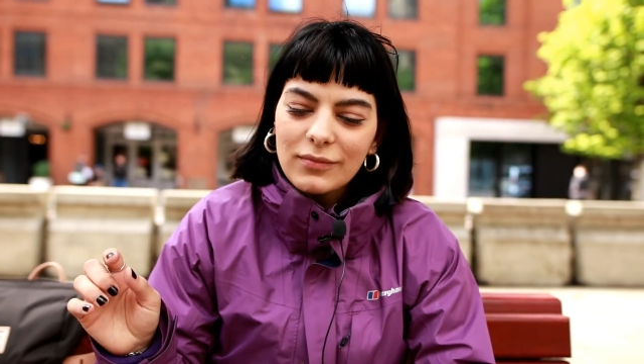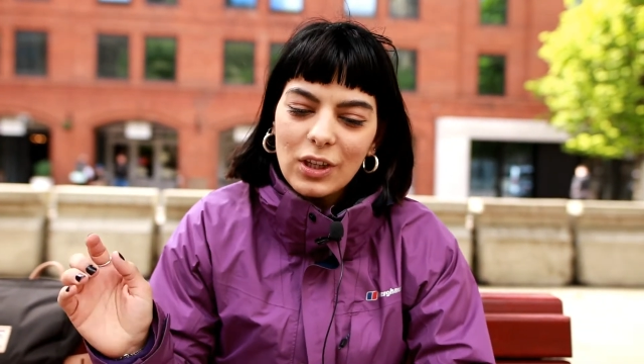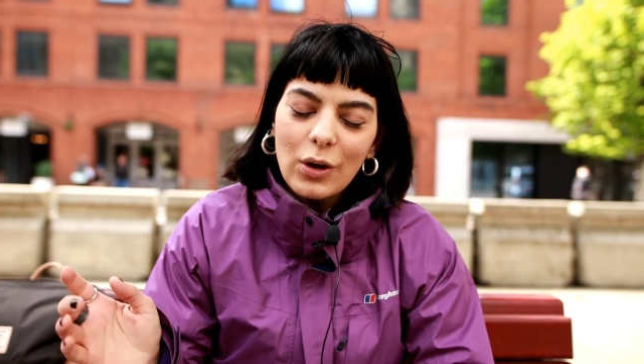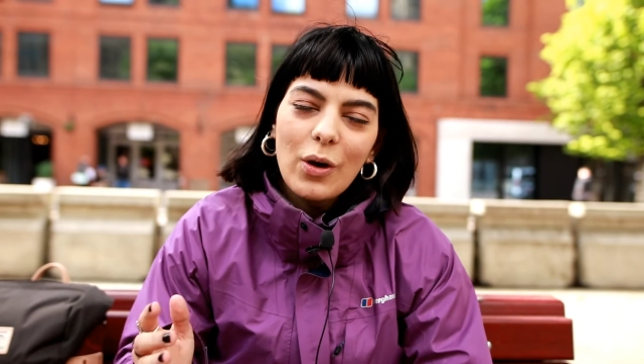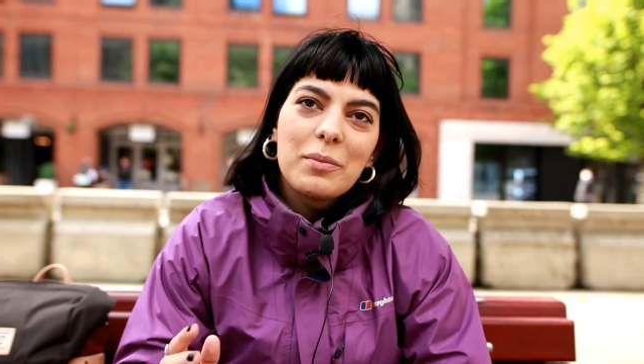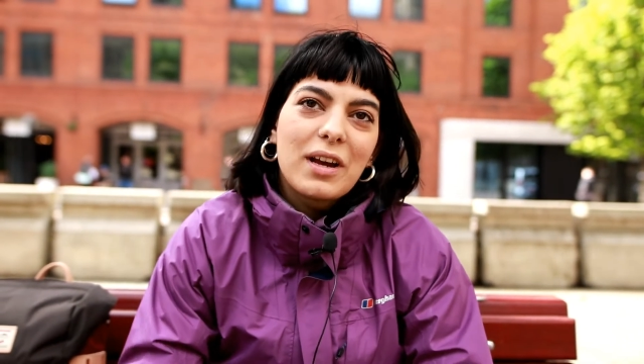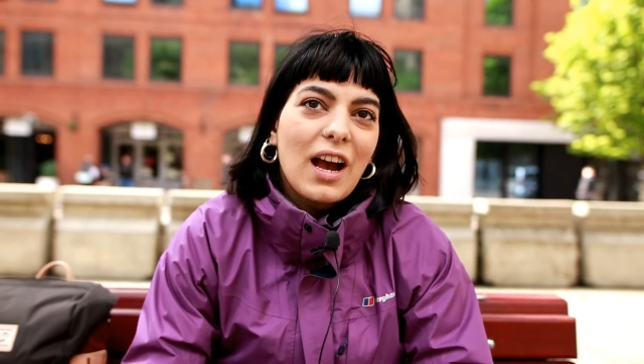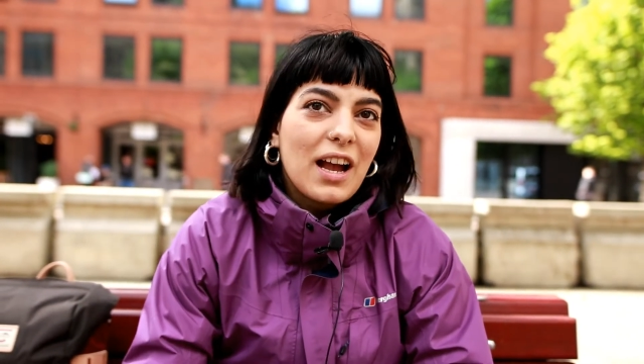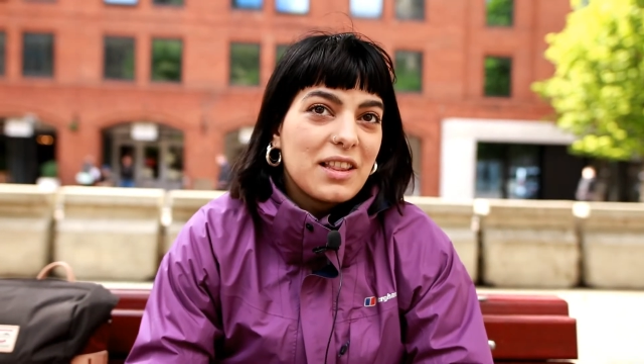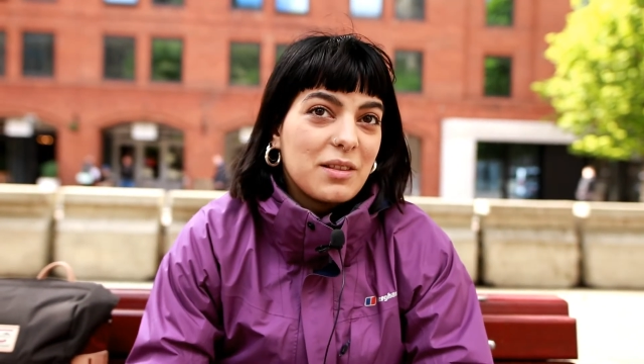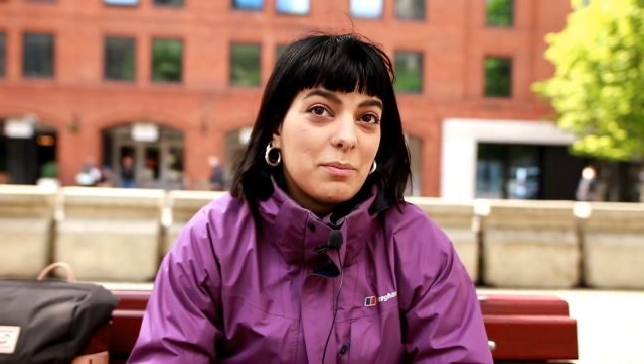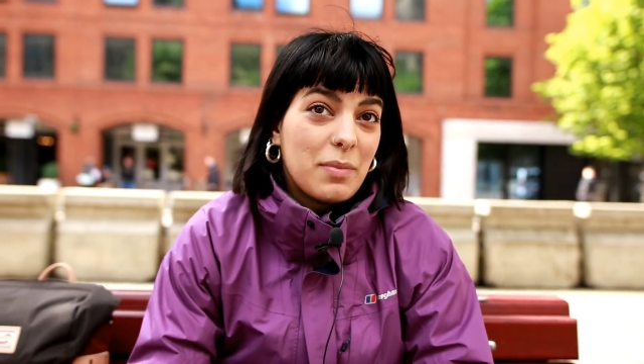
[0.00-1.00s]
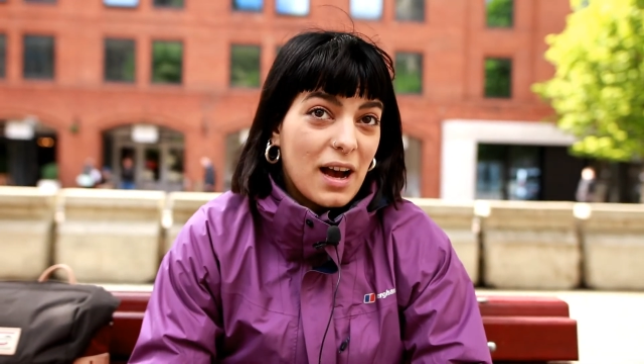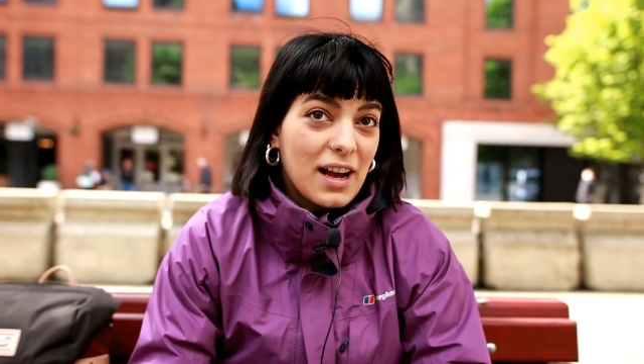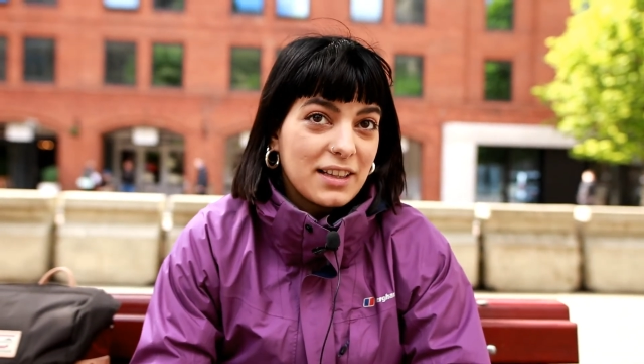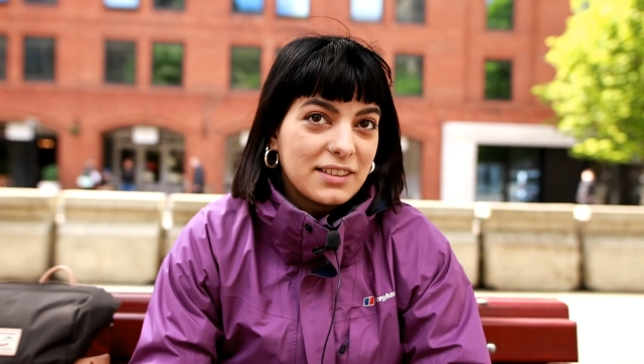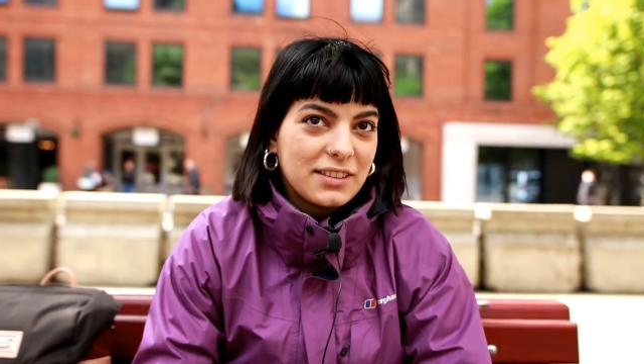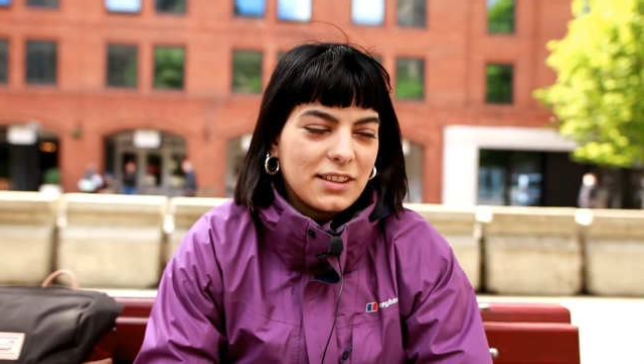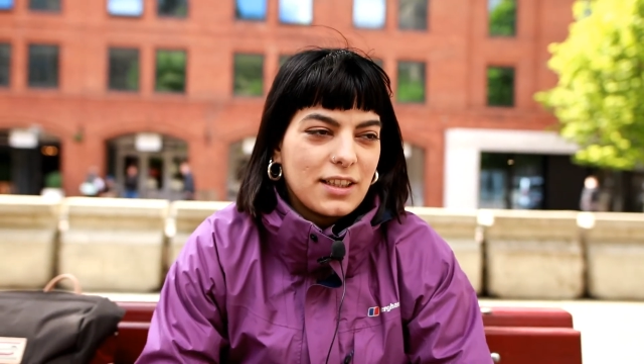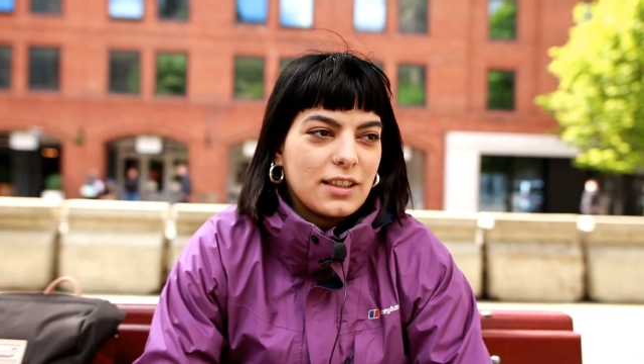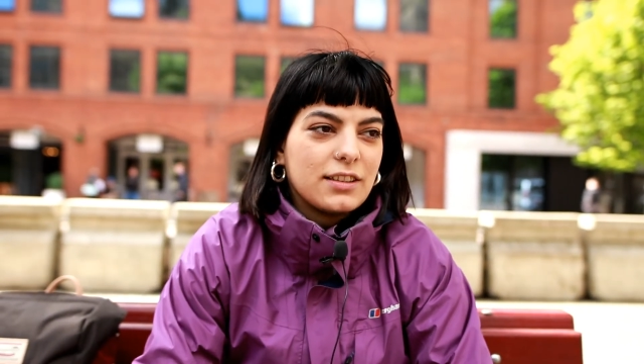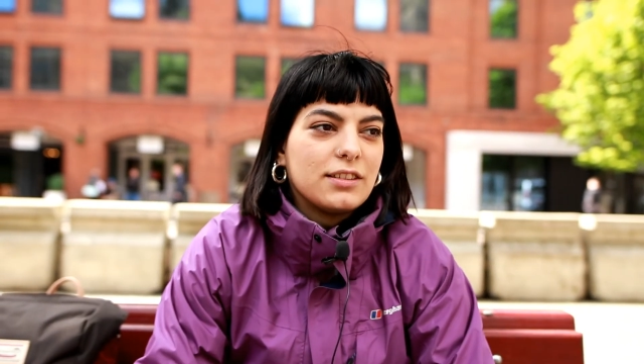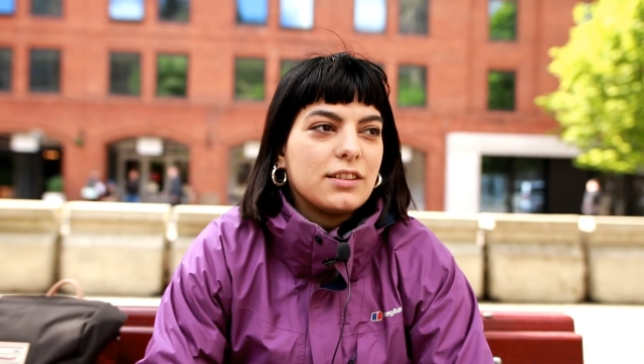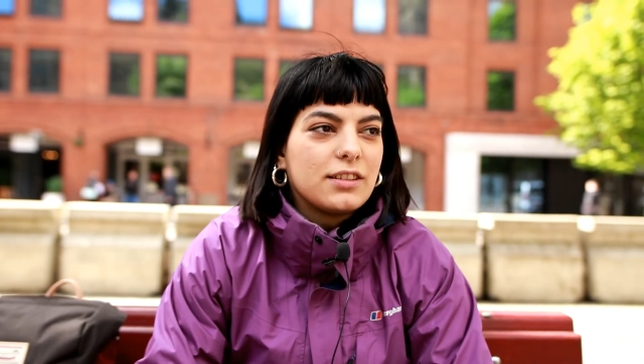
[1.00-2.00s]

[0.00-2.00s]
going behind the bus and